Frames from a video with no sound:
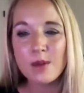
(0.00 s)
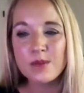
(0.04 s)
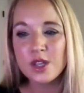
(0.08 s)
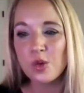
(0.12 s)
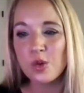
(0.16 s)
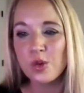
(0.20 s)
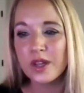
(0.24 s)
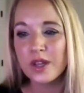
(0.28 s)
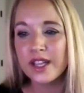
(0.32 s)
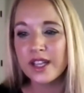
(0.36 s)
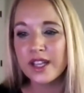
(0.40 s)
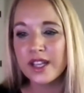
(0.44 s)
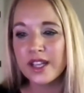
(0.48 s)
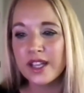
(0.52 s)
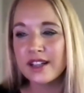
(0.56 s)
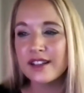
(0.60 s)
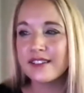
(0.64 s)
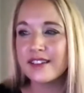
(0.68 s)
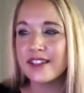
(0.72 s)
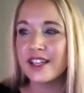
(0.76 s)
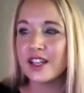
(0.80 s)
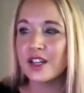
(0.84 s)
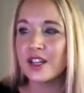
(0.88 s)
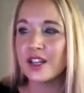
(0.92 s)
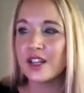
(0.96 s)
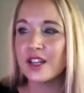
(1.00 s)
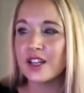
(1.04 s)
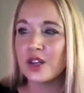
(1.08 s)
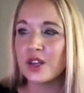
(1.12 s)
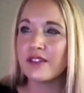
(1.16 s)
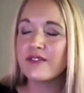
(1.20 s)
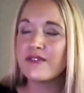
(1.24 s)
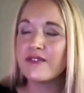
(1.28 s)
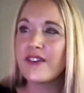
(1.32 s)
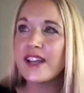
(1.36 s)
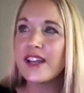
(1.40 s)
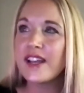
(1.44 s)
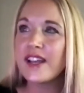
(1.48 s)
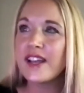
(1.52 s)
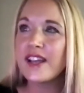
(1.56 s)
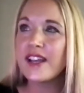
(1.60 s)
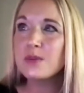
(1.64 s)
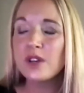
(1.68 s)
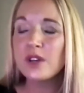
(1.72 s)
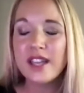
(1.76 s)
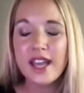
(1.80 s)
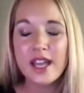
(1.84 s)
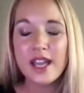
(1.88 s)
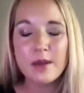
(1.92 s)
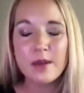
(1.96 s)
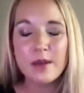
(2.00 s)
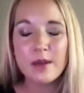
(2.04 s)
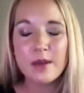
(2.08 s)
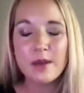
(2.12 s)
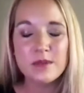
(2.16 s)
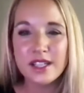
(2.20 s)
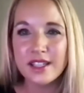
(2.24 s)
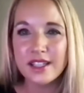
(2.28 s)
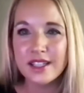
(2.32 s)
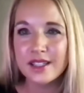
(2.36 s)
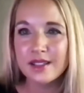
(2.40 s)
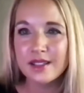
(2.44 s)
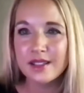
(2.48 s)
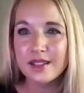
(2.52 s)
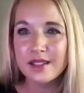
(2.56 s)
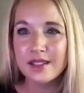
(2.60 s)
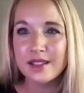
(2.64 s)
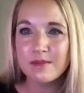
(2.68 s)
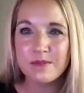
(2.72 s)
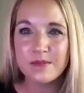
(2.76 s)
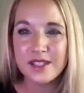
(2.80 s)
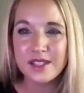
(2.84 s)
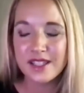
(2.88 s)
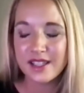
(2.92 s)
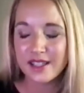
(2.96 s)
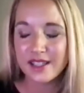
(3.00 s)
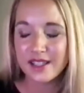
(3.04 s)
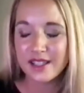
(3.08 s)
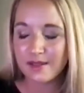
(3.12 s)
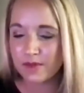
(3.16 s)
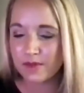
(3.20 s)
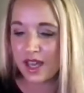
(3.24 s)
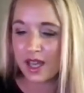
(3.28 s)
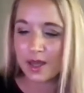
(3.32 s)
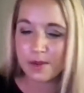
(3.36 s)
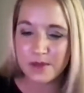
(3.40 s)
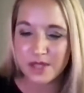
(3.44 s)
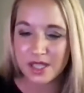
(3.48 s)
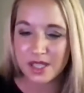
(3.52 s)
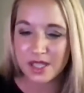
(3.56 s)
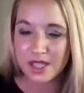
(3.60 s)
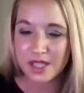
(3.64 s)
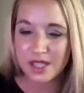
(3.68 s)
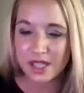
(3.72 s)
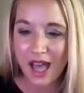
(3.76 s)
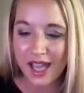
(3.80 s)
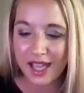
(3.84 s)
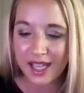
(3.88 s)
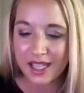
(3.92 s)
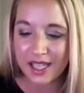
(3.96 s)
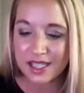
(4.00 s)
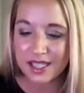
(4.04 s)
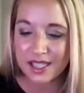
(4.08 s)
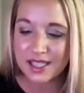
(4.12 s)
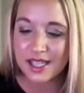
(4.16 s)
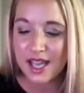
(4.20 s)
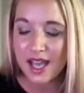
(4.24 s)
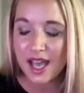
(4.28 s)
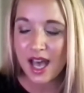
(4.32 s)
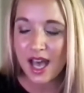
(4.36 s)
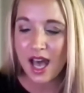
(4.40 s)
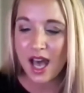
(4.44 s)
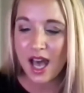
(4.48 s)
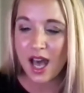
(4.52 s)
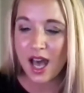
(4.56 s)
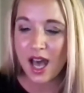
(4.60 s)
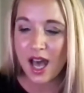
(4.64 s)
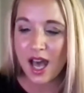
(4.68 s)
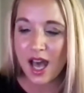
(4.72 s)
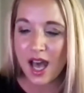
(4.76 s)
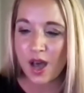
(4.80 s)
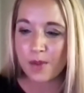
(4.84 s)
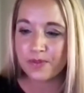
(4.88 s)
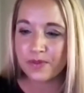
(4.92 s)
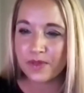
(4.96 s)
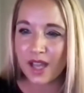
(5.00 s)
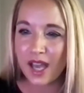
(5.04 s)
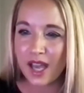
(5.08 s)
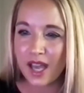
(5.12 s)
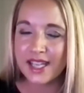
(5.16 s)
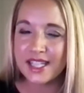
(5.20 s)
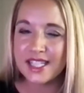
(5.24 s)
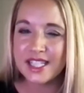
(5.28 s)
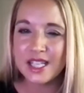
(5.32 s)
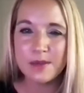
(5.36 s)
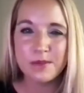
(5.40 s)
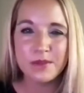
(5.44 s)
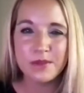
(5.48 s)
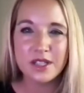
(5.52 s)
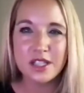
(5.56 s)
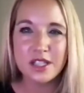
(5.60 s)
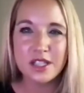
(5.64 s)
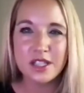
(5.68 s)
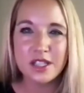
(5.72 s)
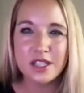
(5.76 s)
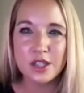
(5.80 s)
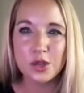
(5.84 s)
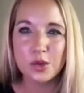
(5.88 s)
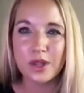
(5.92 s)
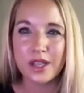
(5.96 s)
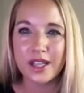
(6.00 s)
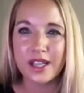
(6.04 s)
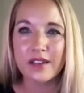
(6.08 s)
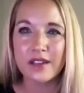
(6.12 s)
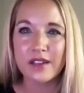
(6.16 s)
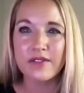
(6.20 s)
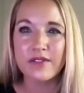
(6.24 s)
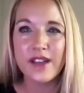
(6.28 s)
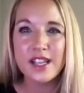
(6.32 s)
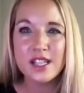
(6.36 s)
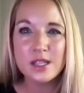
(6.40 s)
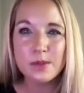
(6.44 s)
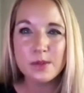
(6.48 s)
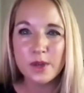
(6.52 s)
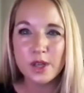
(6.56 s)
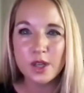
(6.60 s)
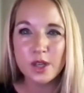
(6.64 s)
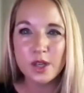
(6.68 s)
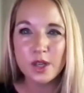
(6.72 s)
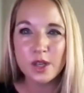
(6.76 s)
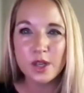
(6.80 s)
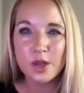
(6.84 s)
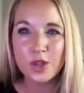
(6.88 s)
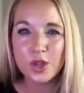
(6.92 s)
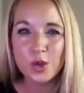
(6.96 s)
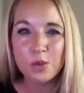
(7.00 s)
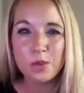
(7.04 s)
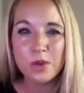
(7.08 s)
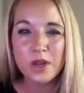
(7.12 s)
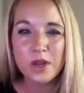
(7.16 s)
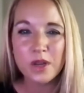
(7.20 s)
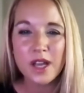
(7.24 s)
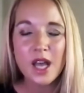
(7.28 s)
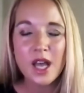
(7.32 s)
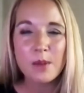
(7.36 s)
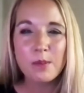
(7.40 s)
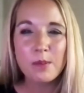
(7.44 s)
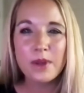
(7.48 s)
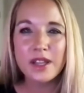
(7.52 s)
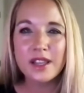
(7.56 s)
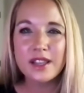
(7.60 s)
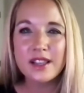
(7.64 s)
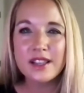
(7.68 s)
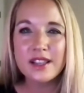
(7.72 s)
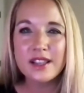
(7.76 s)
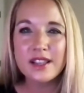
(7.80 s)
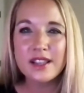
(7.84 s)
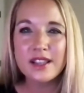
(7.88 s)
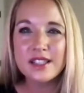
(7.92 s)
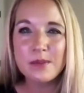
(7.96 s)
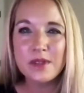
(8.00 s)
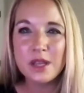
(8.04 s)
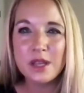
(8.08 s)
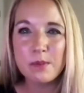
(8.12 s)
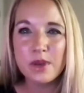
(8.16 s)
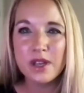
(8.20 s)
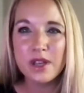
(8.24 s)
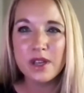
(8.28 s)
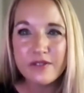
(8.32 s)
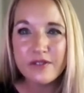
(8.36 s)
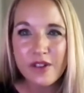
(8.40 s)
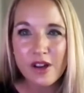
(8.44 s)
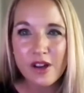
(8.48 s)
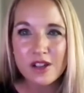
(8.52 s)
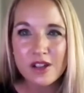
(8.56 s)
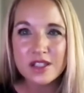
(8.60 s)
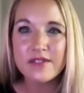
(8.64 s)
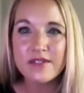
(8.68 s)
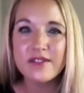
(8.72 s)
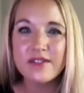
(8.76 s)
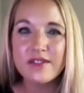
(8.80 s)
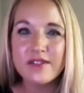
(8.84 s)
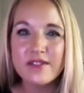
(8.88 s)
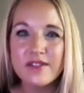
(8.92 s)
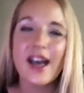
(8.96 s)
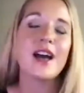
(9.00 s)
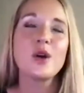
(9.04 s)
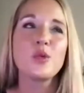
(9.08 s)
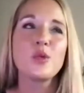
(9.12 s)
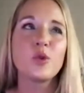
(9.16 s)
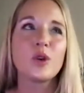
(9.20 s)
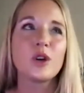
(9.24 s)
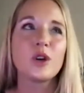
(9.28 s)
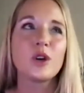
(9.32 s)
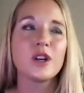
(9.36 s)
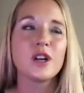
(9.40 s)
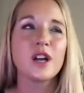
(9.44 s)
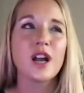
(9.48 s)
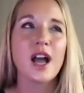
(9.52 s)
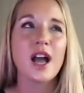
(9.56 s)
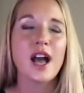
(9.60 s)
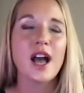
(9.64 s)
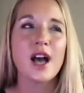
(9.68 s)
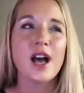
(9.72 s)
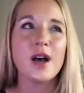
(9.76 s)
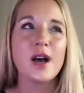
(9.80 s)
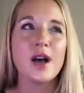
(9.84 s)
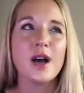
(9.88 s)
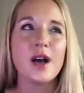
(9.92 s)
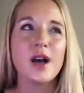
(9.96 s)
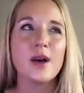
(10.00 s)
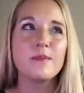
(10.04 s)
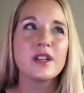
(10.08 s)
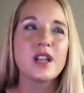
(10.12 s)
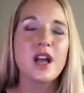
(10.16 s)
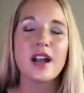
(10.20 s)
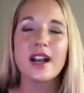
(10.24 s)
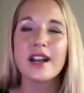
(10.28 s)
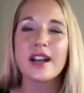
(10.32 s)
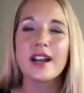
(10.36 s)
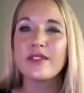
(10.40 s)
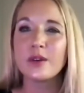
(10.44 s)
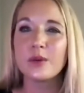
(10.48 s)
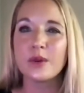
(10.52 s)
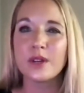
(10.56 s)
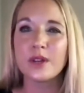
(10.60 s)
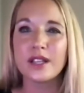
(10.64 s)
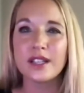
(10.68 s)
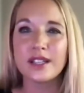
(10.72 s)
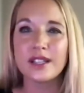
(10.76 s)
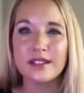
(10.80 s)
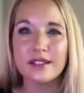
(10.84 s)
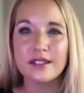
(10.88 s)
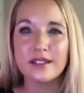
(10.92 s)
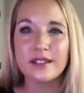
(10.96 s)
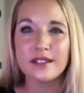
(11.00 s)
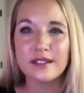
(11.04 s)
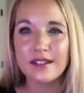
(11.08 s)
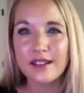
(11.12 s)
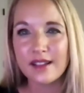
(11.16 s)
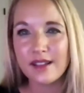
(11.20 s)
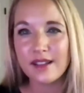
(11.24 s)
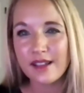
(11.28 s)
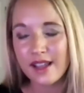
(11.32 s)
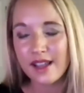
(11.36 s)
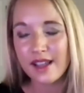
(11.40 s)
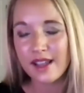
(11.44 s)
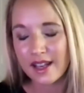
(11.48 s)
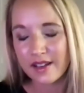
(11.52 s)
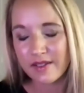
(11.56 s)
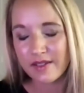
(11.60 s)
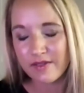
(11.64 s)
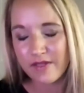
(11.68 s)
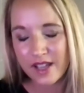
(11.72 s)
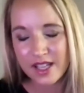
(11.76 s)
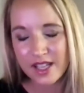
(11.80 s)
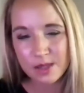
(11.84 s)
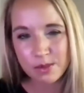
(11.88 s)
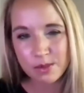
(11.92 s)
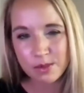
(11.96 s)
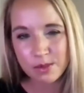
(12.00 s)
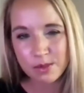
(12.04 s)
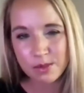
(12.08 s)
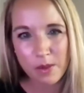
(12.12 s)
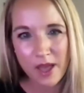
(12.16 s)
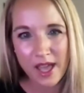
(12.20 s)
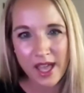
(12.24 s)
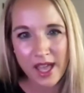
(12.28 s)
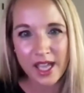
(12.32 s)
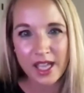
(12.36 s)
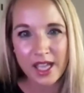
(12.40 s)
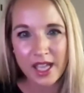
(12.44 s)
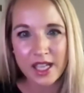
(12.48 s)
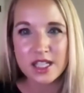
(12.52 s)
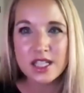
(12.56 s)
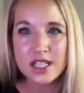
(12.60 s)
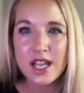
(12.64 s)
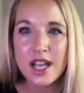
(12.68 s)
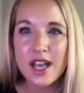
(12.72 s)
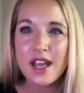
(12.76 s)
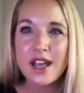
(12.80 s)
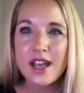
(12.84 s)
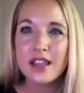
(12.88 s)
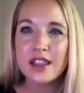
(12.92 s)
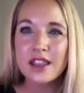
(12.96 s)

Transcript: So when like Facebook came to light, I attempted to do like a Facebook group, but some of the pitfalls of that were not everyone had a Facebook page.